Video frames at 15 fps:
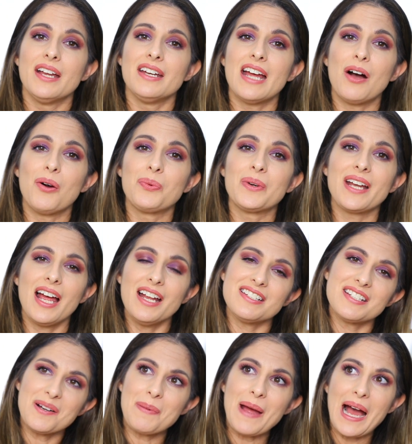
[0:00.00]
Now, what
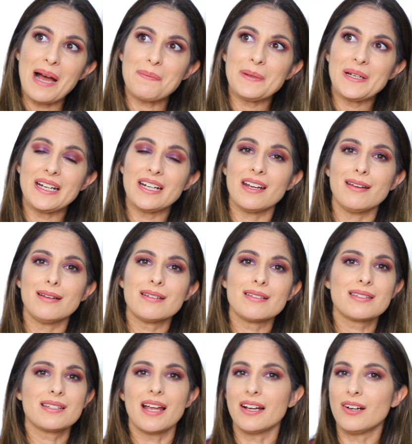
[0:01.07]
ended up happening
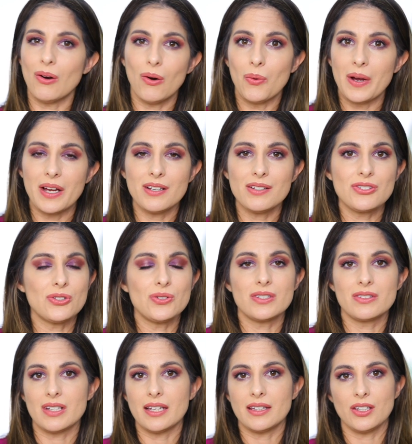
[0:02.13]
is, like always, you
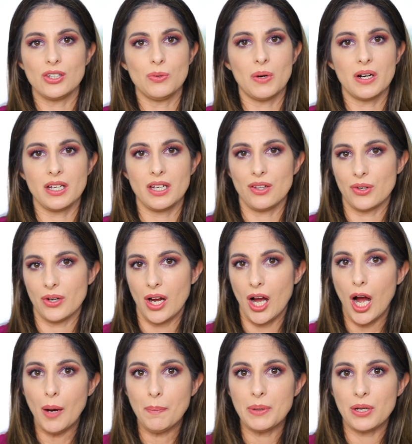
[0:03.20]
decide that you want to either
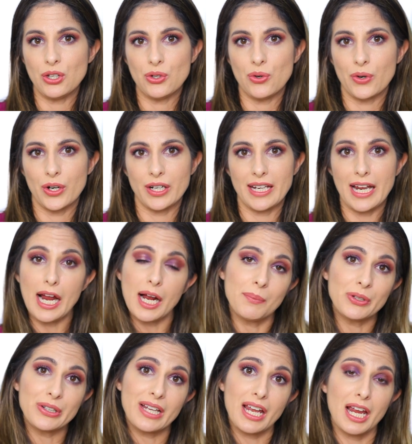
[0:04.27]
up your
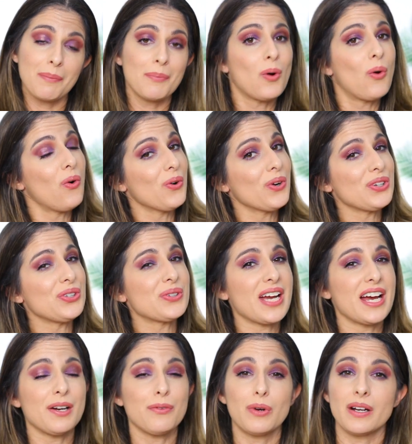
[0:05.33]
camera game or you
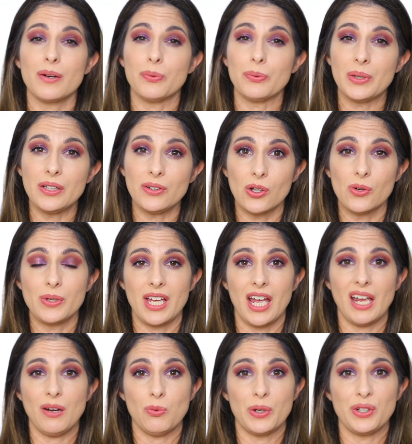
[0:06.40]
kind of want to
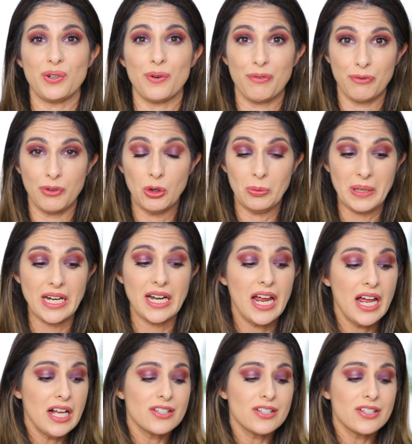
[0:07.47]
relocate where you're filming.